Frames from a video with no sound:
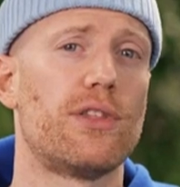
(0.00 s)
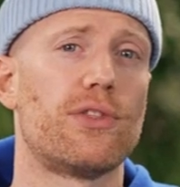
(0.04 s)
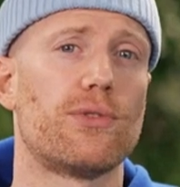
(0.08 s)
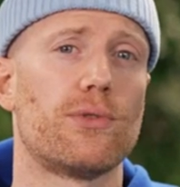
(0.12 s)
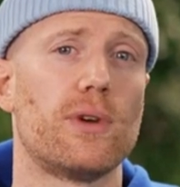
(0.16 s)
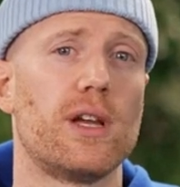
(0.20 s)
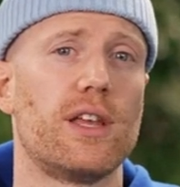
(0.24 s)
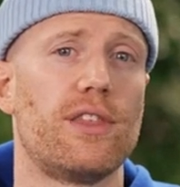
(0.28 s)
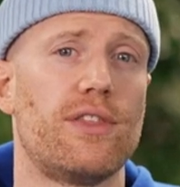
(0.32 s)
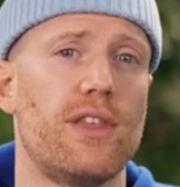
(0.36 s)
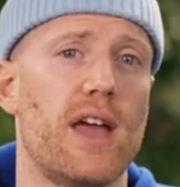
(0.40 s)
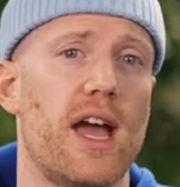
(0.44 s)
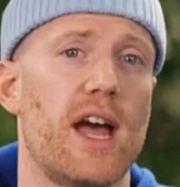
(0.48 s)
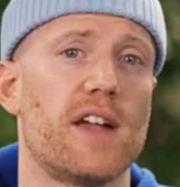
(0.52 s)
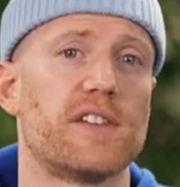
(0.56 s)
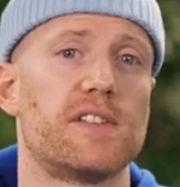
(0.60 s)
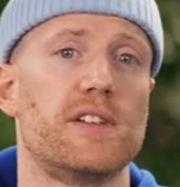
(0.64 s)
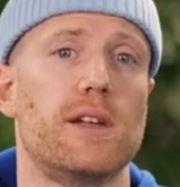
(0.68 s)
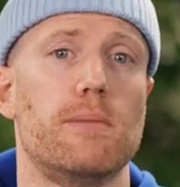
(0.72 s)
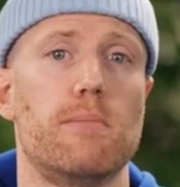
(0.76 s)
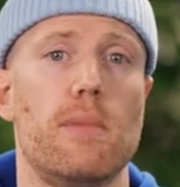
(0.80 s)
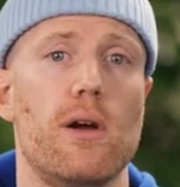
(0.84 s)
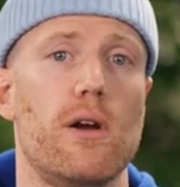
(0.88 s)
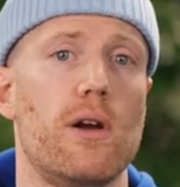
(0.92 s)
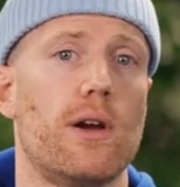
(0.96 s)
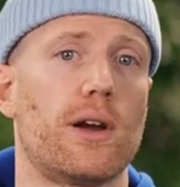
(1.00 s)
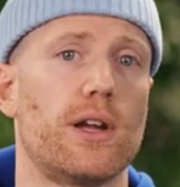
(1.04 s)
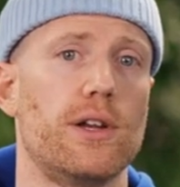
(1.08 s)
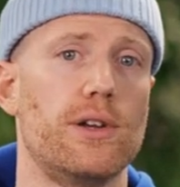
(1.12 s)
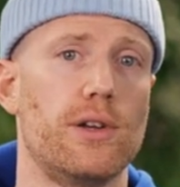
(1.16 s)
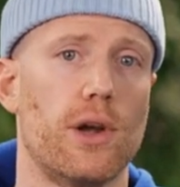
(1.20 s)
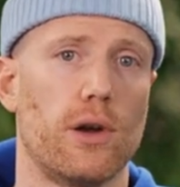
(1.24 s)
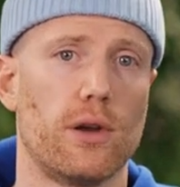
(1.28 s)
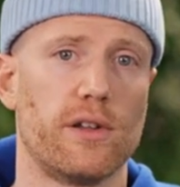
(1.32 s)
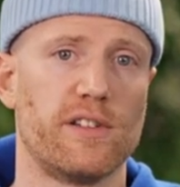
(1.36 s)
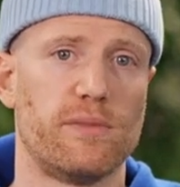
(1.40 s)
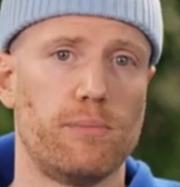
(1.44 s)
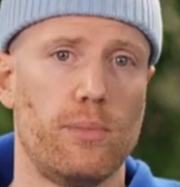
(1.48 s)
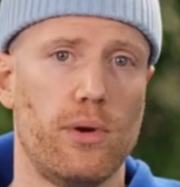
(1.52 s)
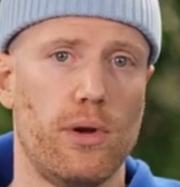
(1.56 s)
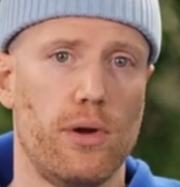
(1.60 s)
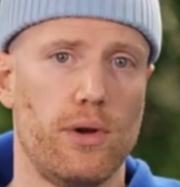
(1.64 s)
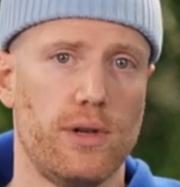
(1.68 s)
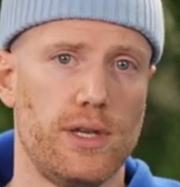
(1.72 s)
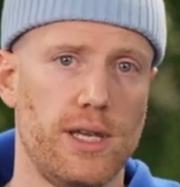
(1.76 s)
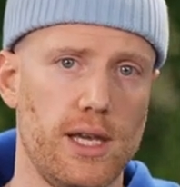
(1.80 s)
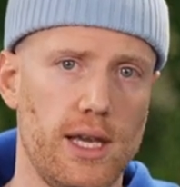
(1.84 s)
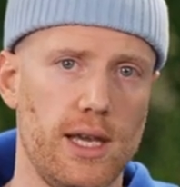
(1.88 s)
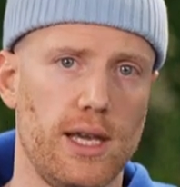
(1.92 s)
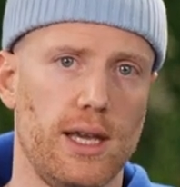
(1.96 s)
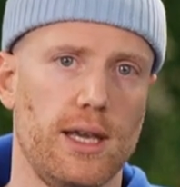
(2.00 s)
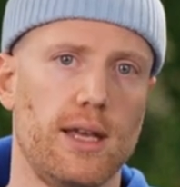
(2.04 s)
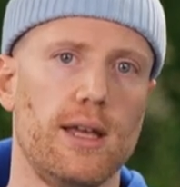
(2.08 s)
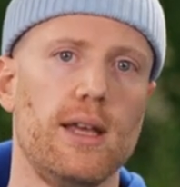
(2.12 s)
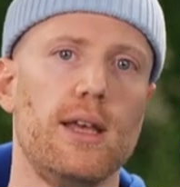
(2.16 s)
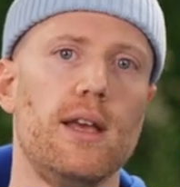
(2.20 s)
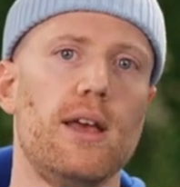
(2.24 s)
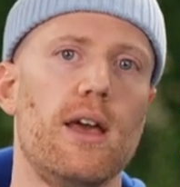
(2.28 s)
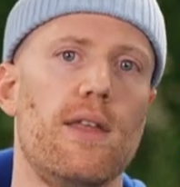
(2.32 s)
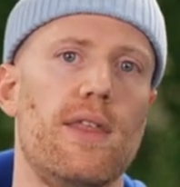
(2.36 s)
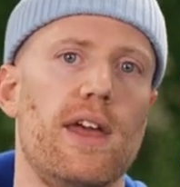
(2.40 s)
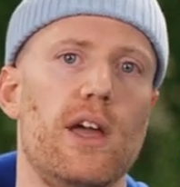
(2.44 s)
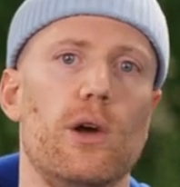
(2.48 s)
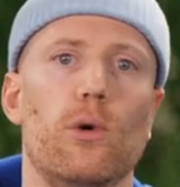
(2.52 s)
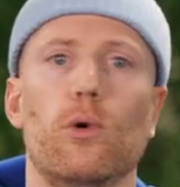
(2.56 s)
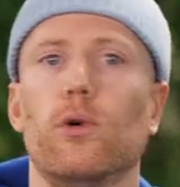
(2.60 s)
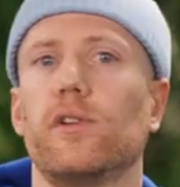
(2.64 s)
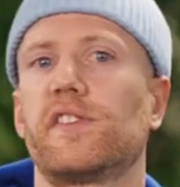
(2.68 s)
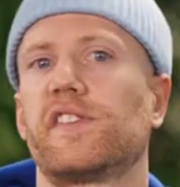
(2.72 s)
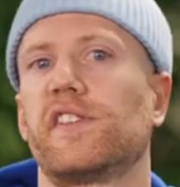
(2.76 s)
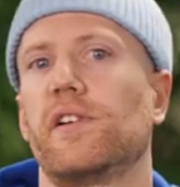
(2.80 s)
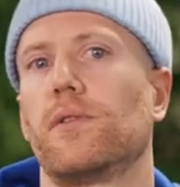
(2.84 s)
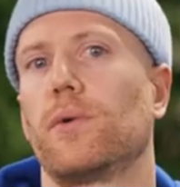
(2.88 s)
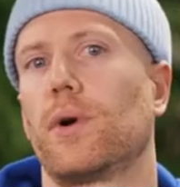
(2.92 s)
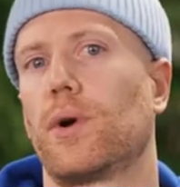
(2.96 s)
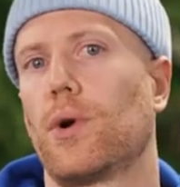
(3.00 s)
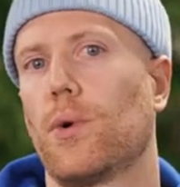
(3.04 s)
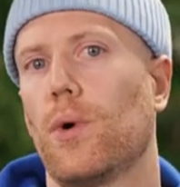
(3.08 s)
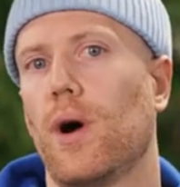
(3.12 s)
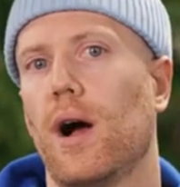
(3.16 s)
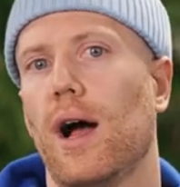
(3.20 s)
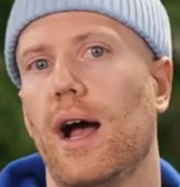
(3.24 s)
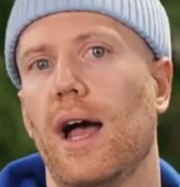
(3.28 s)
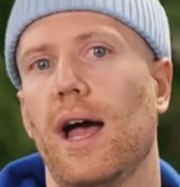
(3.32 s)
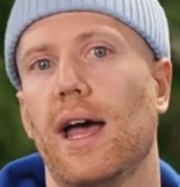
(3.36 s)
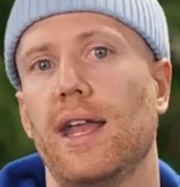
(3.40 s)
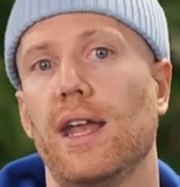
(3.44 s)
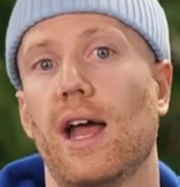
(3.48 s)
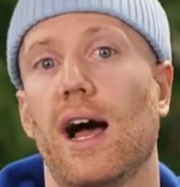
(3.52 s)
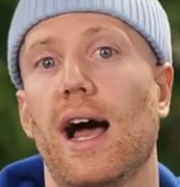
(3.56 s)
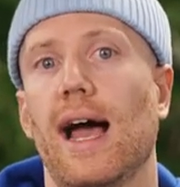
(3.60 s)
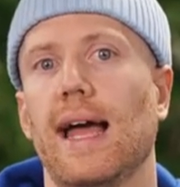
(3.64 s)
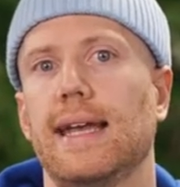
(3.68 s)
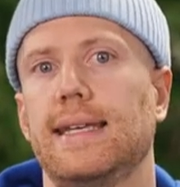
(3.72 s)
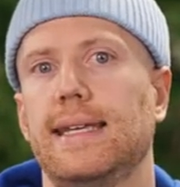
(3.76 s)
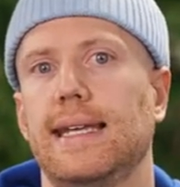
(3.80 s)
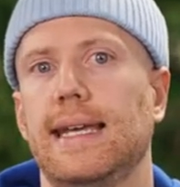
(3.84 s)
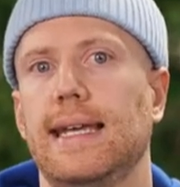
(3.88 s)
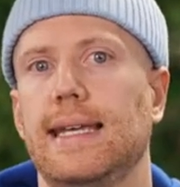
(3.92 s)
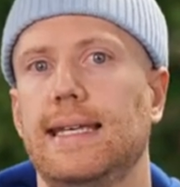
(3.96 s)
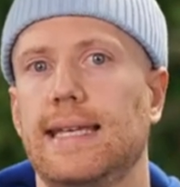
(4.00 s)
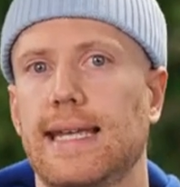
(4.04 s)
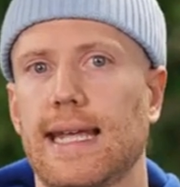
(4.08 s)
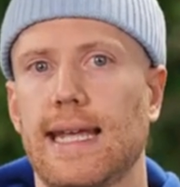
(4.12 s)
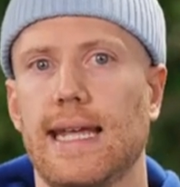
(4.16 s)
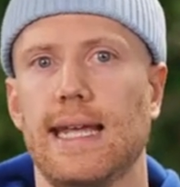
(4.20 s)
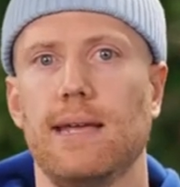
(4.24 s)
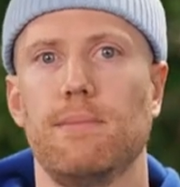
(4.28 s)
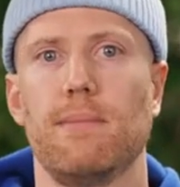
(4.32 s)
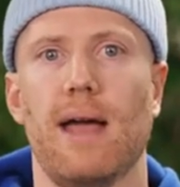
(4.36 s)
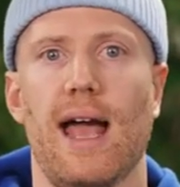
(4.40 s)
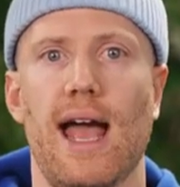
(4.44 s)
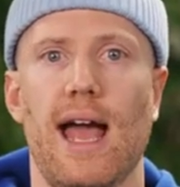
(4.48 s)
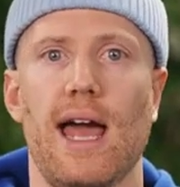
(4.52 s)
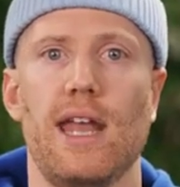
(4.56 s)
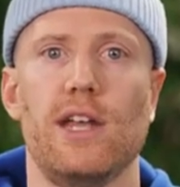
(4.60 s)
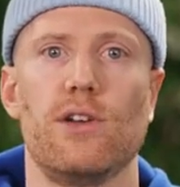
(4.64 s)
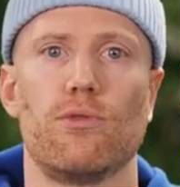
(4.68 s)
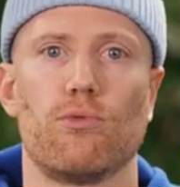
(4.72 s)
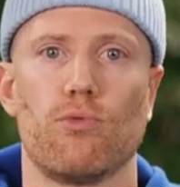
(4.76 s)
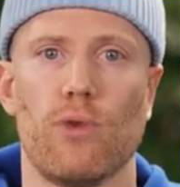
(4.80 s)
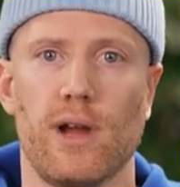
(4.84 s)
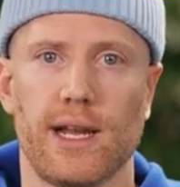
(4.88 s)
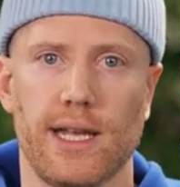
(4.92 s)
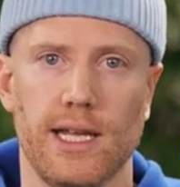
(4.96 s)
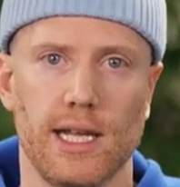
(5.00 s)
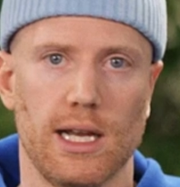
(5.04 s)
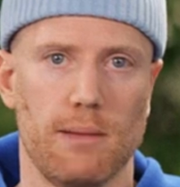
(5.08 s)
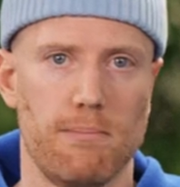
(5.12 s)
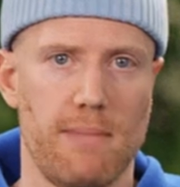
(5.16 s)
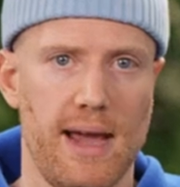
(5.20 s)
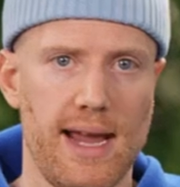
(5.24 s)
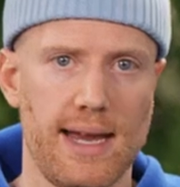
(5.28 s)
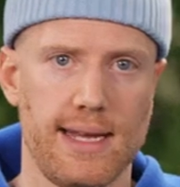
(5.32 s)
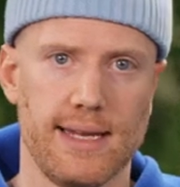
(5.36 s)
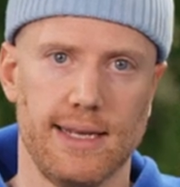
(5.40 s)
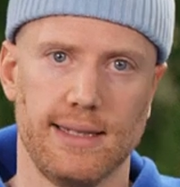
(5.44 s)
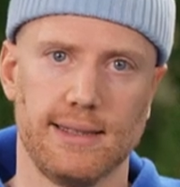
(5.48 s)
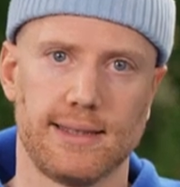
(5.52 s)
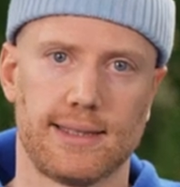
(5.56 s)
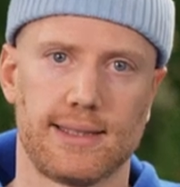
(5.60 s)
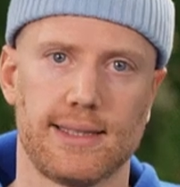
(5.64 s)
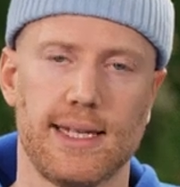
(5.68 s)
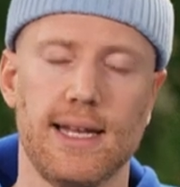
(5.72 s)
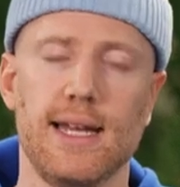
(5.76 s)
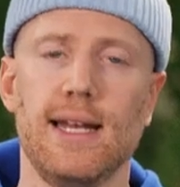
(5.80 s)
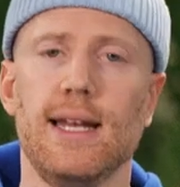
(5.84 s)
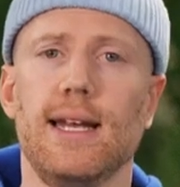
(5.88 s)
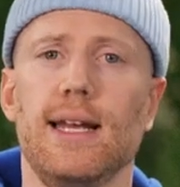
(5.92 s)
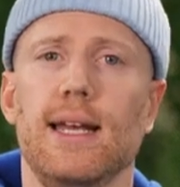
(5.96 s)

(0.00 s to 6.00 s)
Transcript: to 3,000 American dollars per year. They also require an IT team and regular maintenance.